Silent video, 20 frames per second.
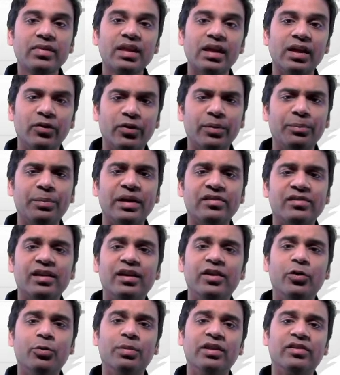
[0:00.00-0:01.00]
Okay, basic
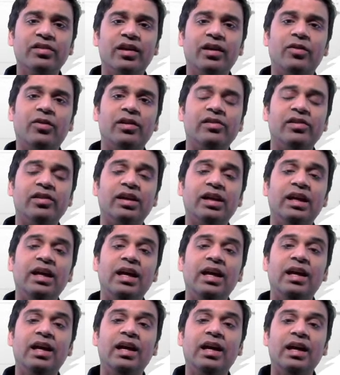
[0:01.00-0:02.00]
human psychology.
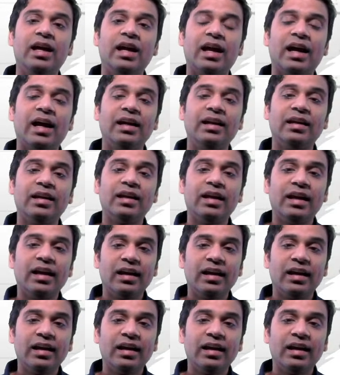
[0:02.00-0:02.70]
And